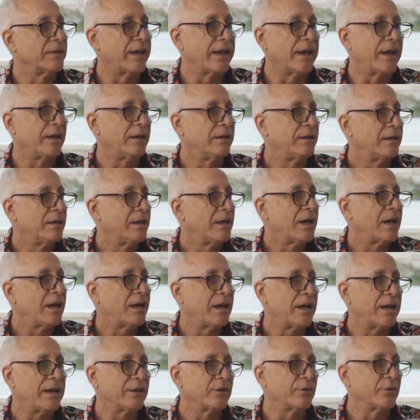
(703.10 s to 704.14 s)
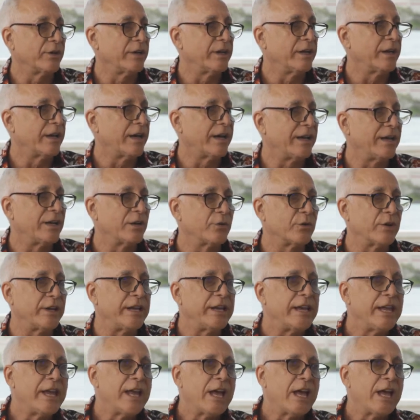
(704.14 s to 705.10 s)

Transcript: Yeah, yeah, I agree. I agree.